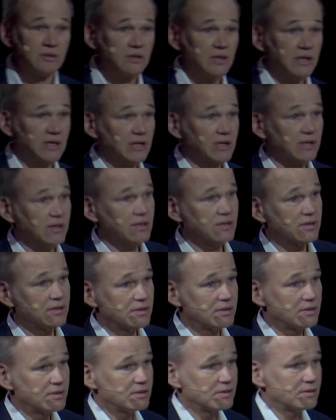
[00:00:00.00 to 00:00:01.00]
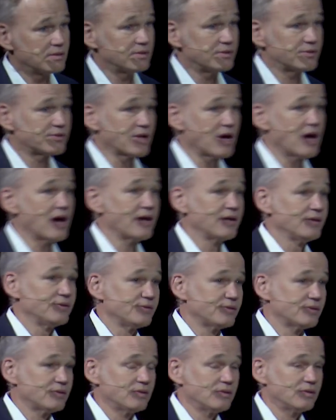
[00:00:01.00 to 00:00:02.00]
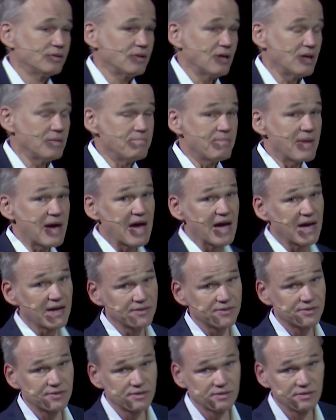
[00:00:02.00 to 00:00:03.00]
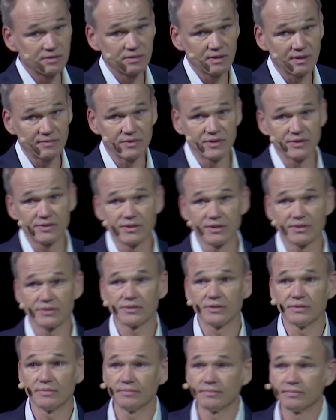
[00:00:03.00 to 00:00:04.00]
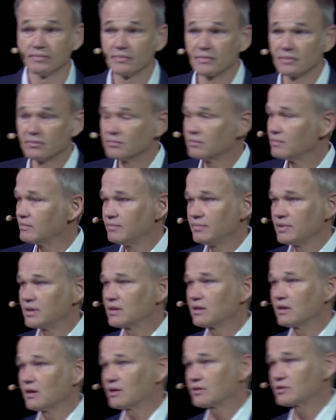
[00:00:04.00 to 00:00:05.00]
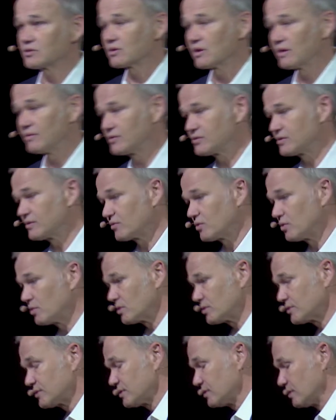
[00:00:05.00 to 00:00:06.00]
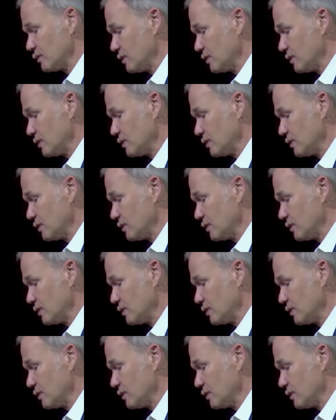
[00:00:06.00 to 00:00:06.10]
in size and mass of the system. Big cost drivers, of course.